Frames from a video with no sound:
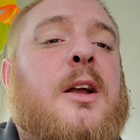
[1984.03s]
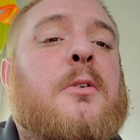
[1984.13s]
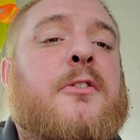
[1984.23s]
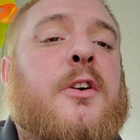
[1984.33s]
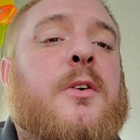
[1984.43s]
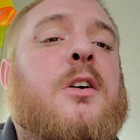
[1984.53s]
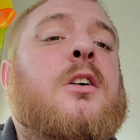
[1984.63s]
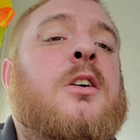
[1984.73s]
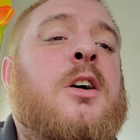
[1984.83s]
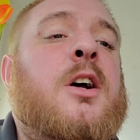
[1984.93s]
reviewer,
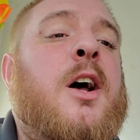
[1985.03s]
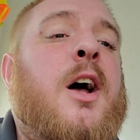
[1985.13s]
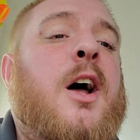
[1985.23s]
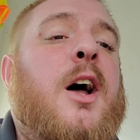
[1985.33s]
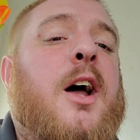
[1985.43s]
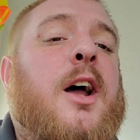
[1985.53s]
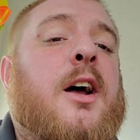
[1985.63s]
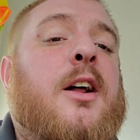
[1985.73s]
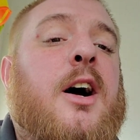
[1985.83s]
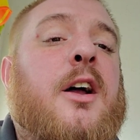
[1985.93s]

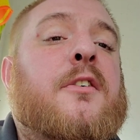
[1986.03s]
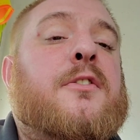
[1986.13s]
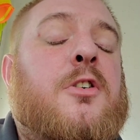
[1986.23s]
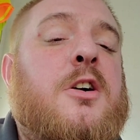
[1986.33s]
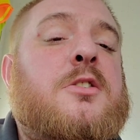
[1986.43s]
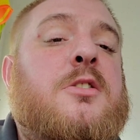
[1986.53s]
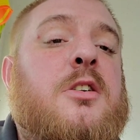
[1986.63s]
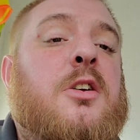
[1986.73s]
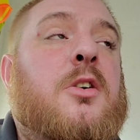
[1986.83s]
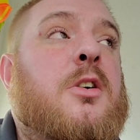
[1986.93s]
and I have trusted
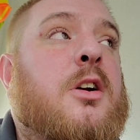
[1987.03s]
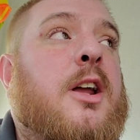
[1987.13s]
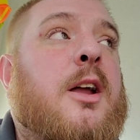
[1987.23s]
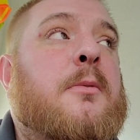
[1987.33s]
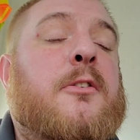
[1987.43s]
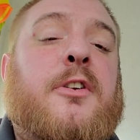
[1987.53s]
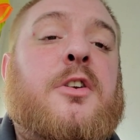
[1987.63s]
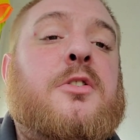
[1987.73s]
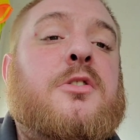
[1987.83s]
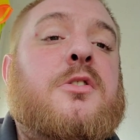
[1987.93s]
your game
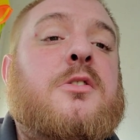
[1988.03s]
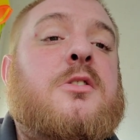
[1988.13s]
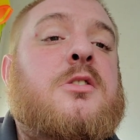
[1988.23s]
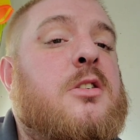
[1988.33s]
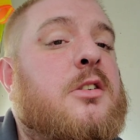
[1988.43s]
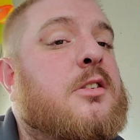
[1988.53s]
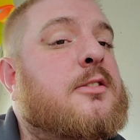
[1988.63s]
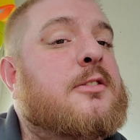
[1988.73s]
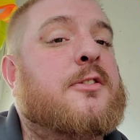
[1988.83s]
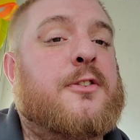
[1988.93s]
reviews
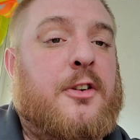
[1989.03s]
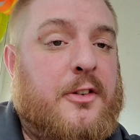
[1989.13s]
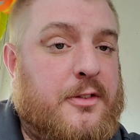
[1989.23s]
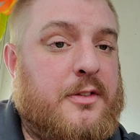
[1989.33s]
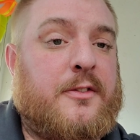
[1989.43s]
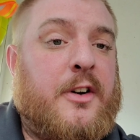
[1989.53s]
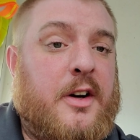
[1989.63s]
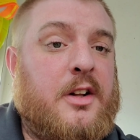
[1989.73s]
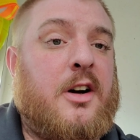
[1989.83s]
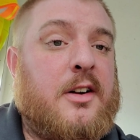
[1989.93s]
for a
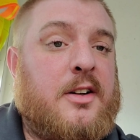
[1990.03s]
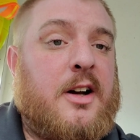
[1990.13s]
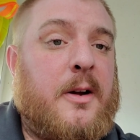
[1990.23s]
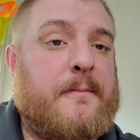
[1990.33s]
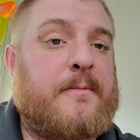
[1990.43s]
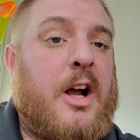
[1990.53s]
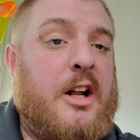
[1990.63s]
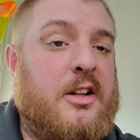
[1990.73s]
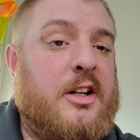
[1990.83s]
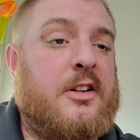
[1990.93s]
very long time. I
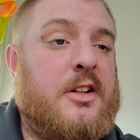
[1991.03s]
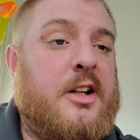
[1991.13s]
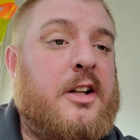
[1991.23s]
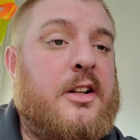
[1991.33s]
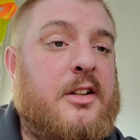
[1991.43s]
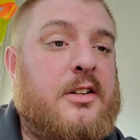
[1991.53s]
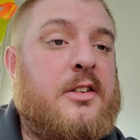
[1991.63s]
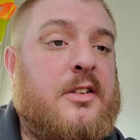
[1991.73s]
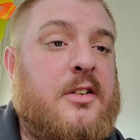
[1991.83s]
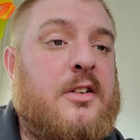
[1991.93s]
literally,
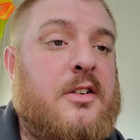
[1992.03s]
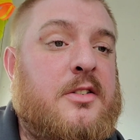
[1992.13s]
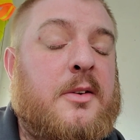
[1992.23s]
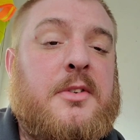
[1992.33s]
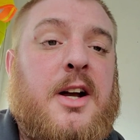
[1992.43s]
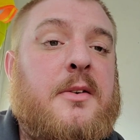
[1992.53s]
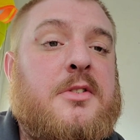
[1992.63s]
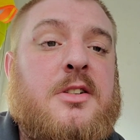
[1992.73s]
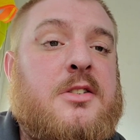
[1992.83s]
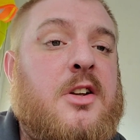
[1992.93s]
sometimes
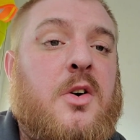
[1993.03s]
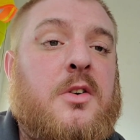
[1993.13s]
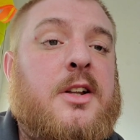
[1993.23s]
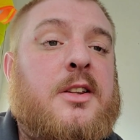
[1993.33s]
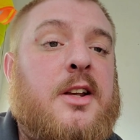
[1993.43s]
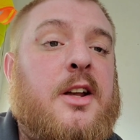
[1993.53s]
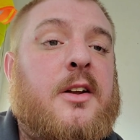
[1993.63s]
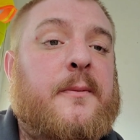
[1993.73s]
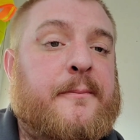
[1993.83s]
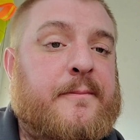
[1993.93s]
it's the only
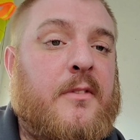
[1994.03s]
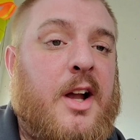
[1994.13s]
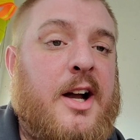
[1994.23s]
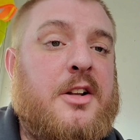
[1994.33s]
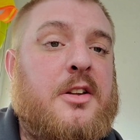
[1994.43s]
thing I